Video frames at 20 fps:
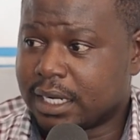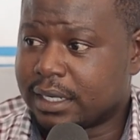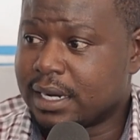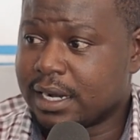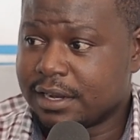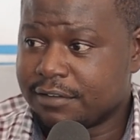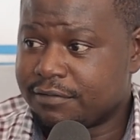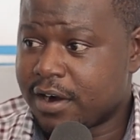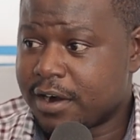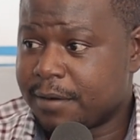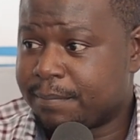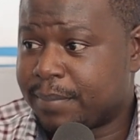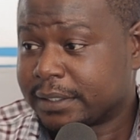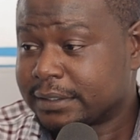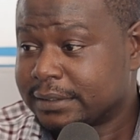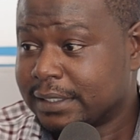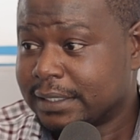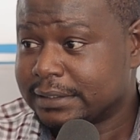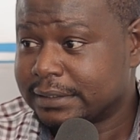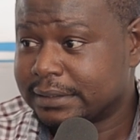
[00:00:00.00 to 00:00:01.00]
delivery
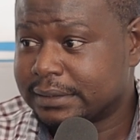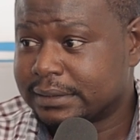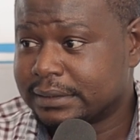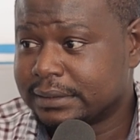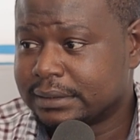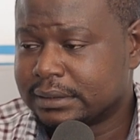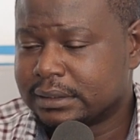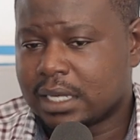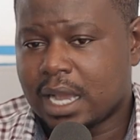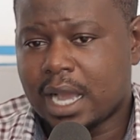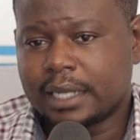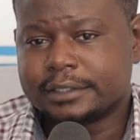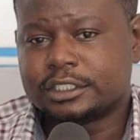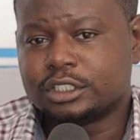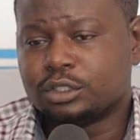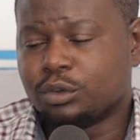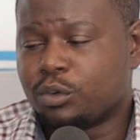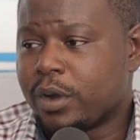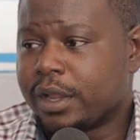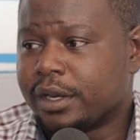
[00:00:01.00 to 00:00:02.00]
partners
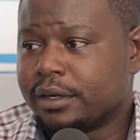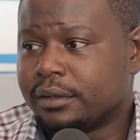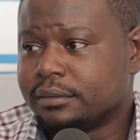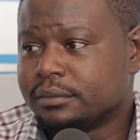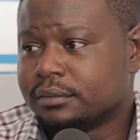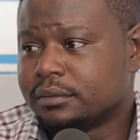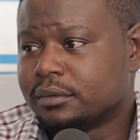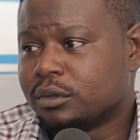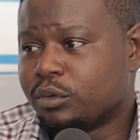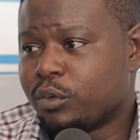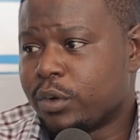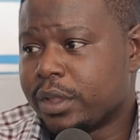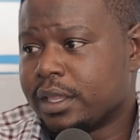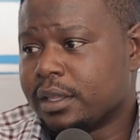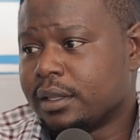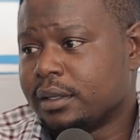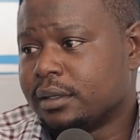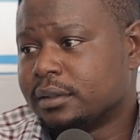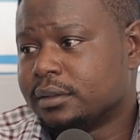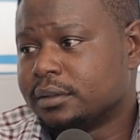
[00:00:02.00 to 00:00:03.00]
until when
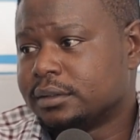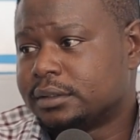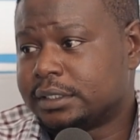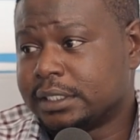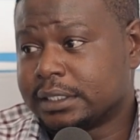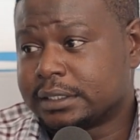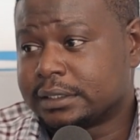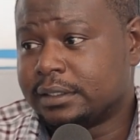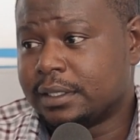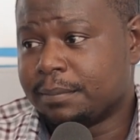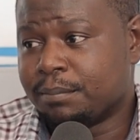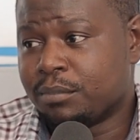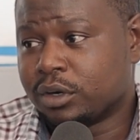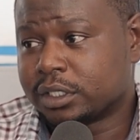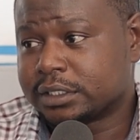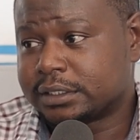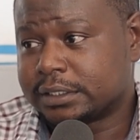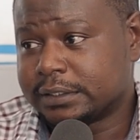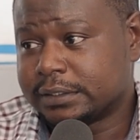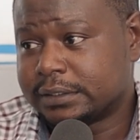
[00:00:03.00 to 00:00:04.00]
we ticked the
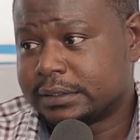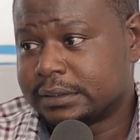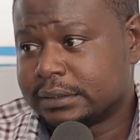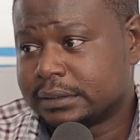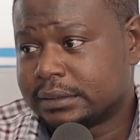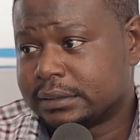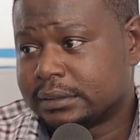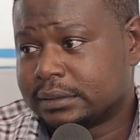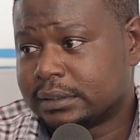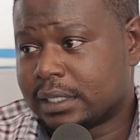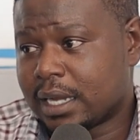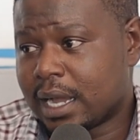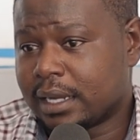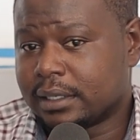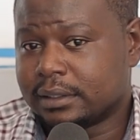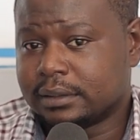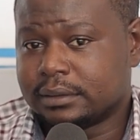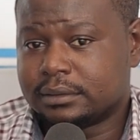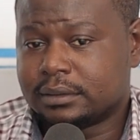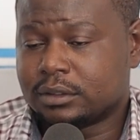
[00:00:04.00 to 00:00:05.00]
boxes
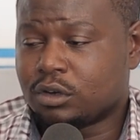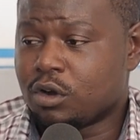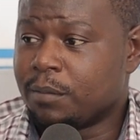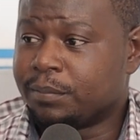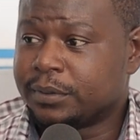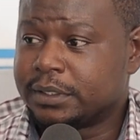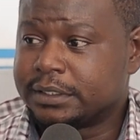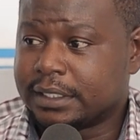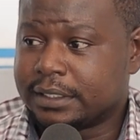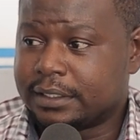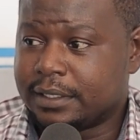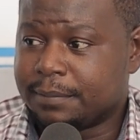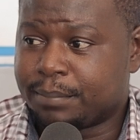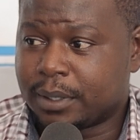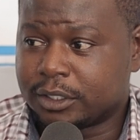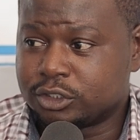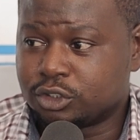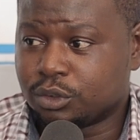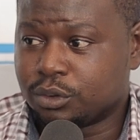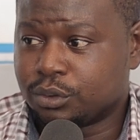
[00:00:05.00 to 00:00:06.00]
and completed the
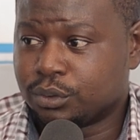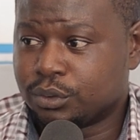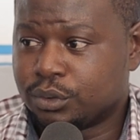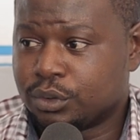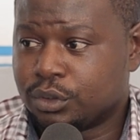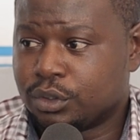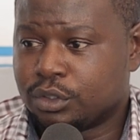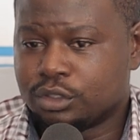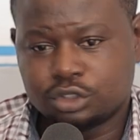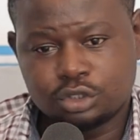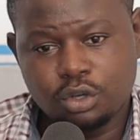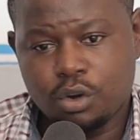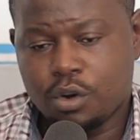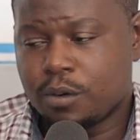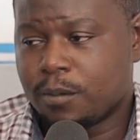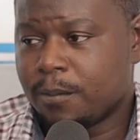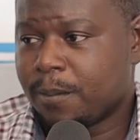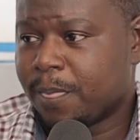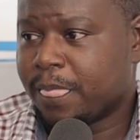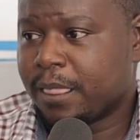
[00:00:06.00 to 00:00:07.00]
puzzle.
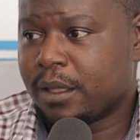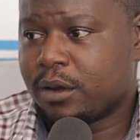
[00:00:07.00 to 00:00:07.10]
So